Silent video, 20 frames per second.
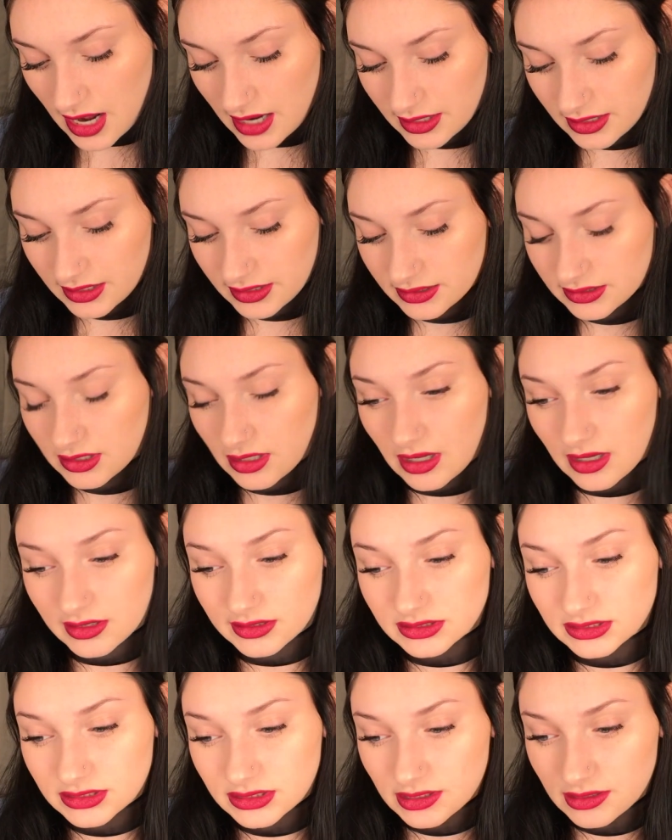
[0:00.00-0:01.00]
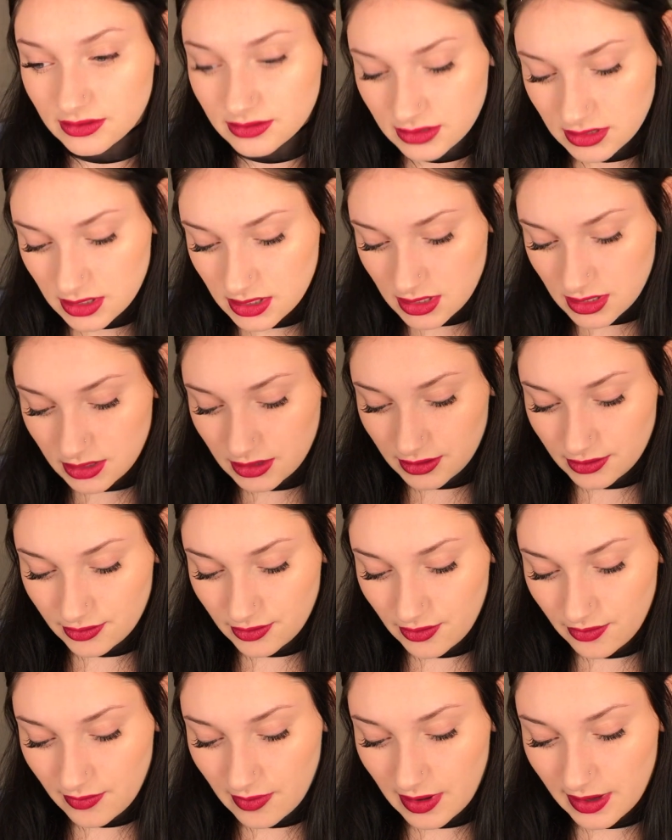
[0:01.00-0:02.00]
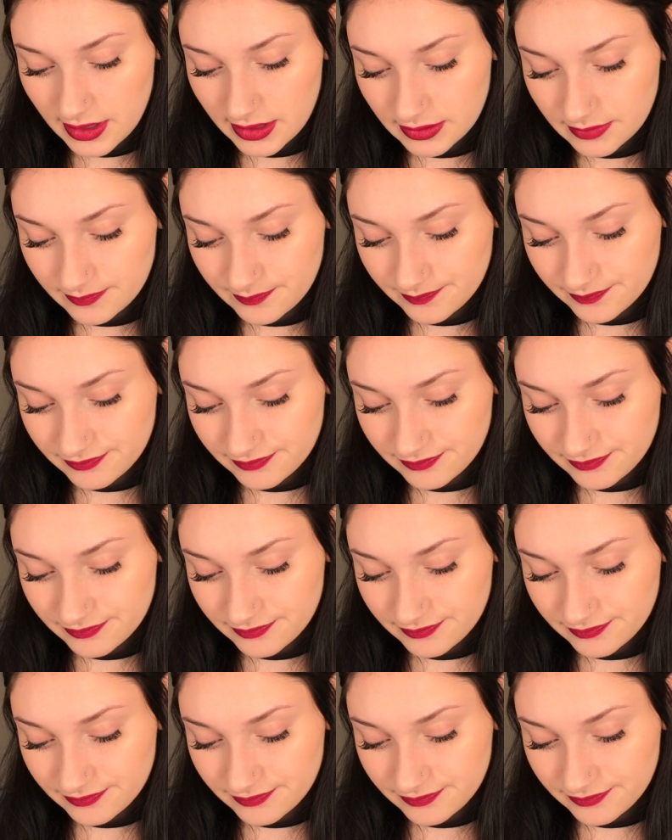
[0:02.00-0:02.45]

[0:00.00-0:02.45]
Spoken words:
and I thought, you know what,